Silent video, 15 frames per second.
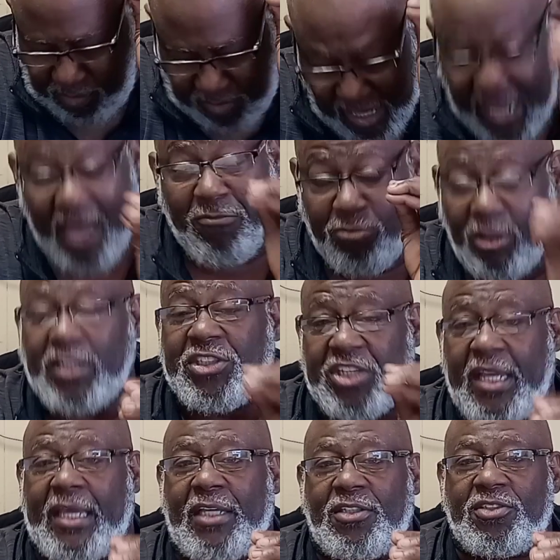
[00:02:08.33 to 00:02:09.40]
They have really
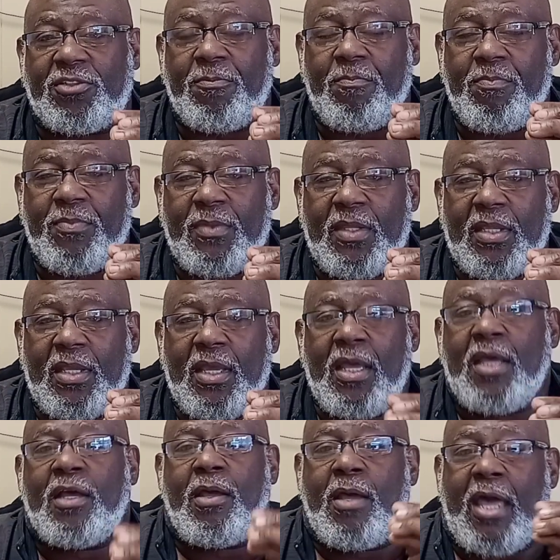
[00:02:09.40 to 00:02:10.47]
changed.
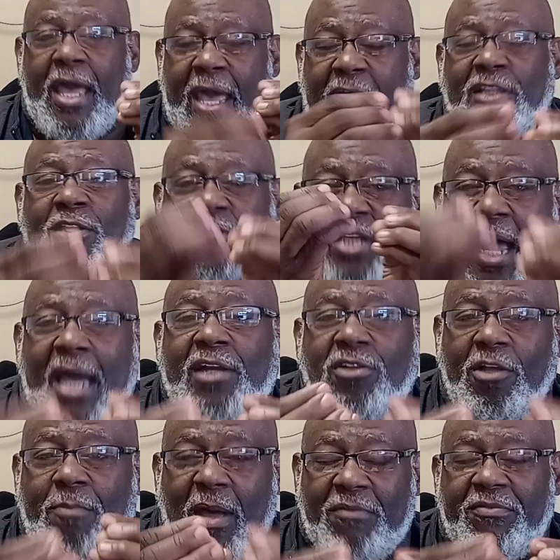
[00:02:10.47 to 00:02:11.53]
And the title
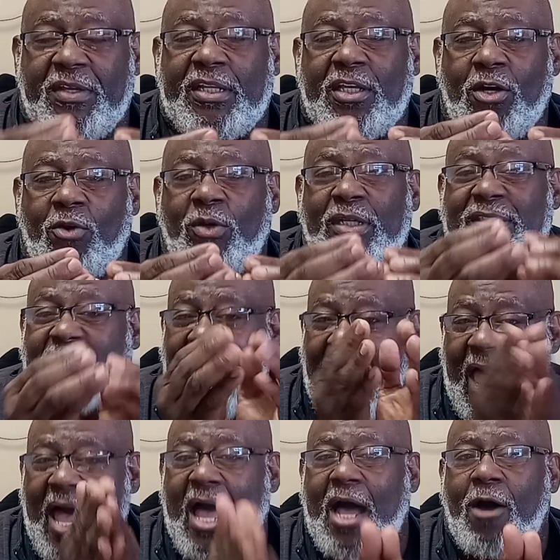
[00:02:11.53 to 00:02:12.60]
of my video is
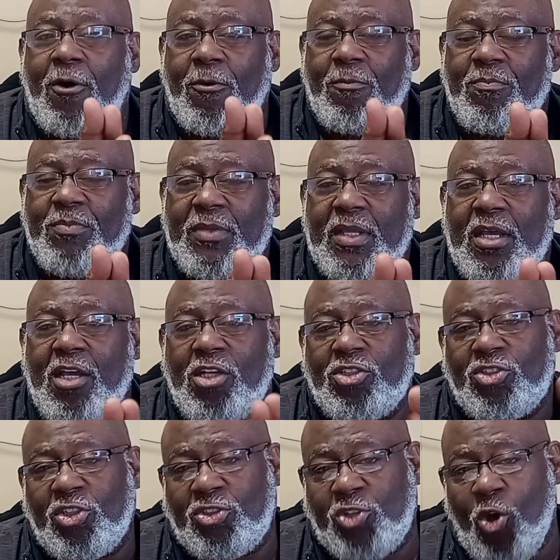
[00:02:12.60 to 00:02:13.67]
how
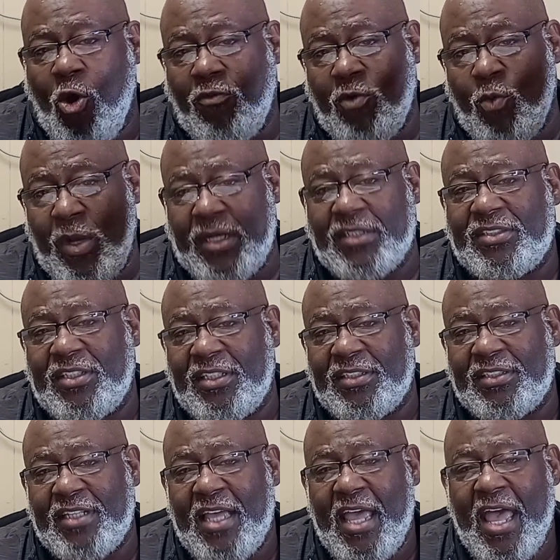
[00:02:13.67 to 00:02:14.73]
the Jehovah's
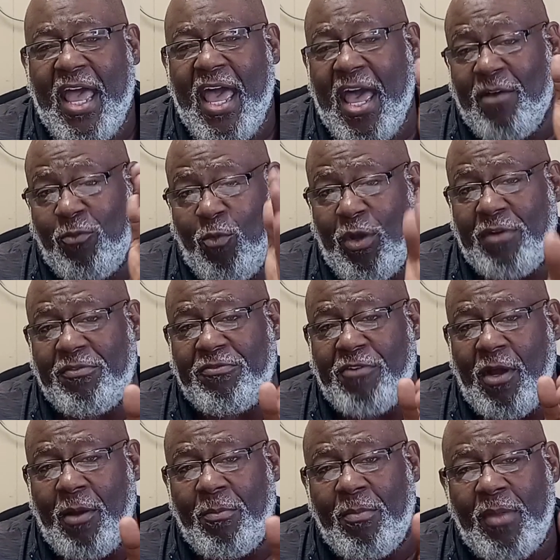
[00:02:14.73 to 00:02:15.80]
Witnesses have went
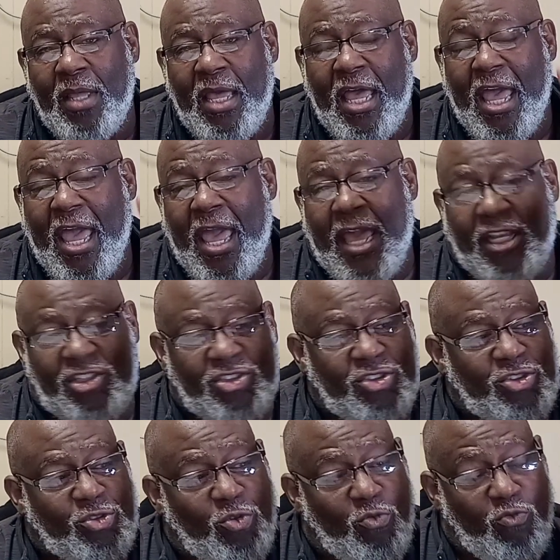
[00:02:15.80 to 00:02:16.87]
from
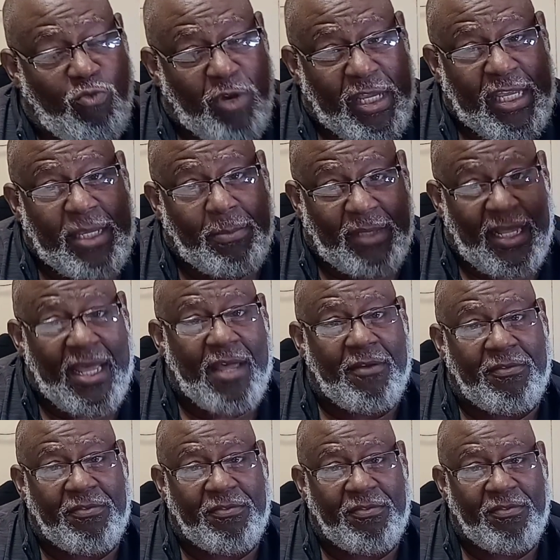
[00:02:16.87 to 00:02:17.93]
extreme
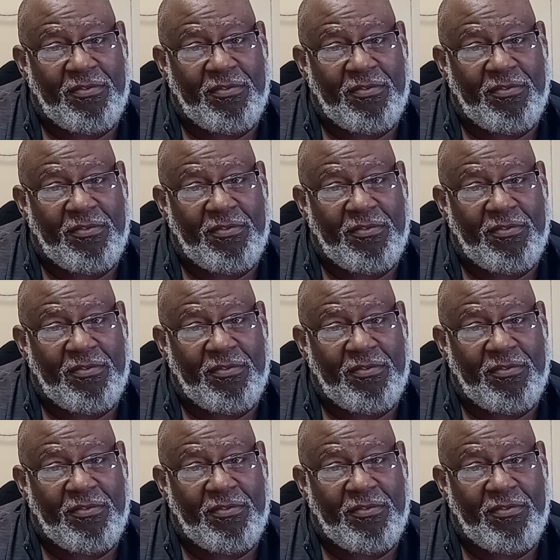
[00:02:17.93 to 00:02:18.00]
left